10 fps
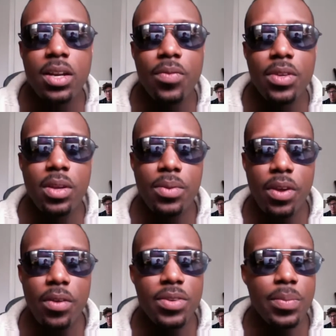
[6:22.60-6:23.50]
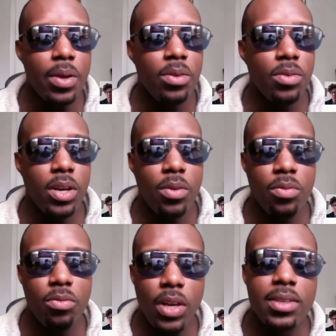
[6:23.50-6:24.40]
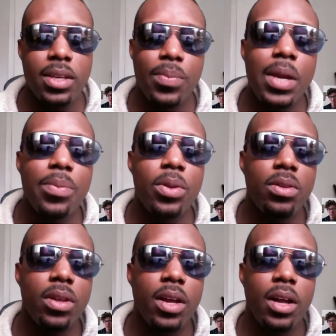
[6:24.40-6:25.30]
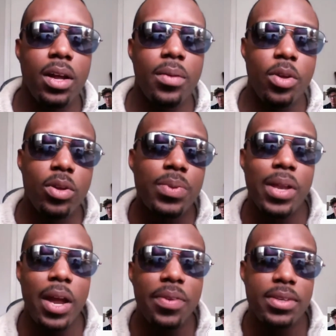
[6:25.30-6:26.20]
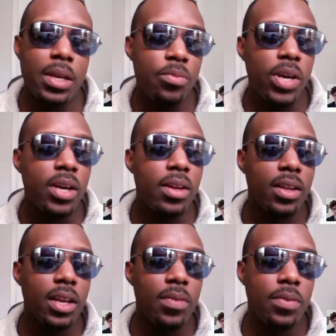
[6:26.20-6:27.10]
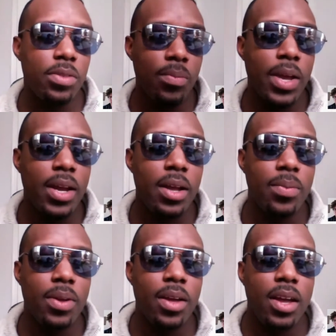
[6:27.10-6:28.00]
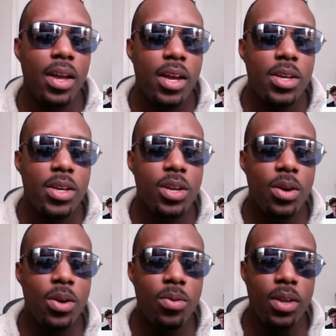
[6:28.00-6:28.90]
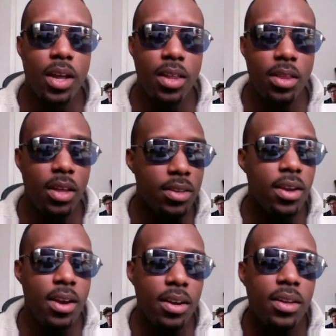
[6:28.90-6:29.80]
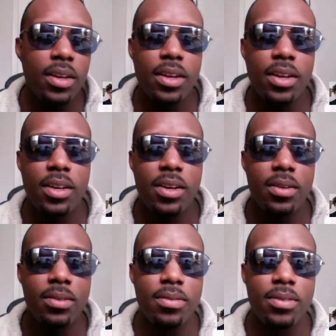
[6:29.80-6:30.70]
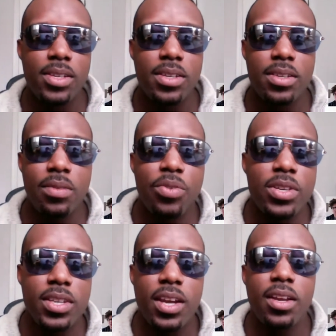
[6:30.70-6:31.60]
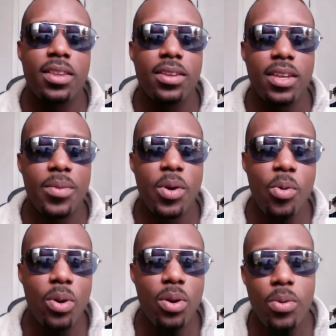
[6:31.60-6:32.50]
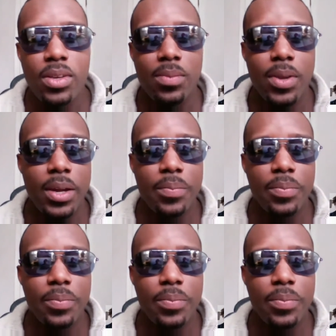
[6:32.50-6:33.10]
if it's if it's about you know realistic people, um, those people have to seem real, even if they're made up. So it, it's kind of like you know just different sides of the same co- coin to me.